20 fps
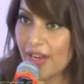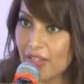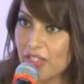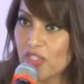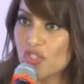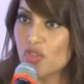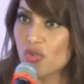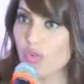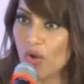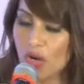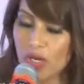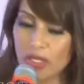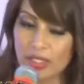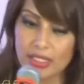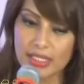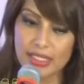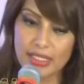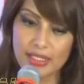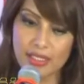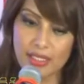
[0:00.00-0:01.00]
very
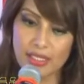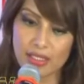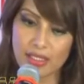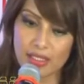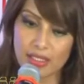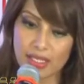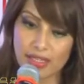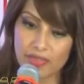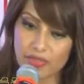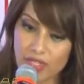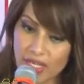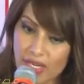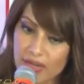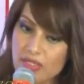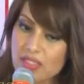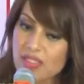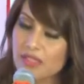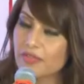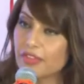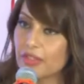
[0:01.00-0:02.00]
strongly. Uh, if there
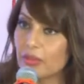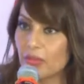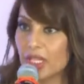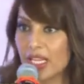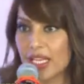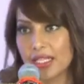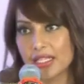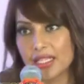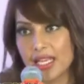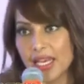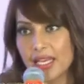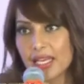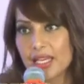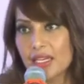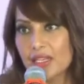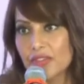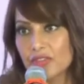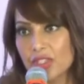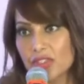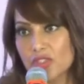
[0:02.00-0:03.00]
is a film like that,
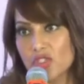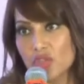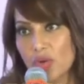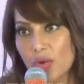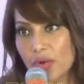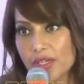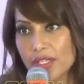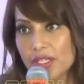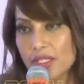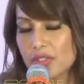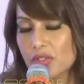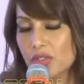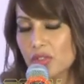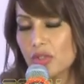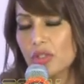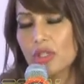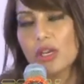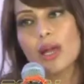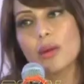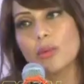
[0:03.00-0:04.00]
and if the story is
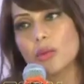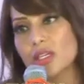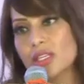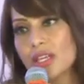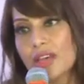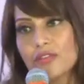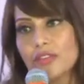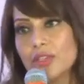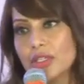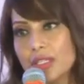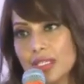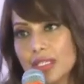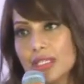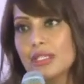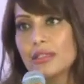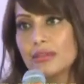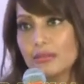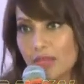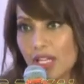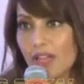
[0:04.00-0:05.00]
good, I would
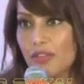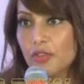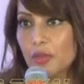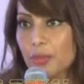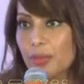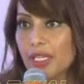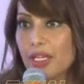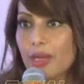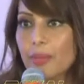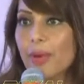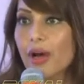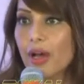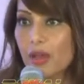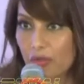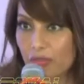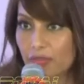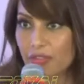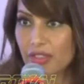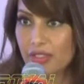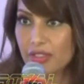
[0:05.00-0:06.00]
definitely love to be a part
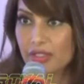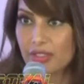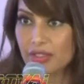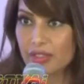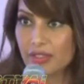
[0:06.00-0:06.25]
of it.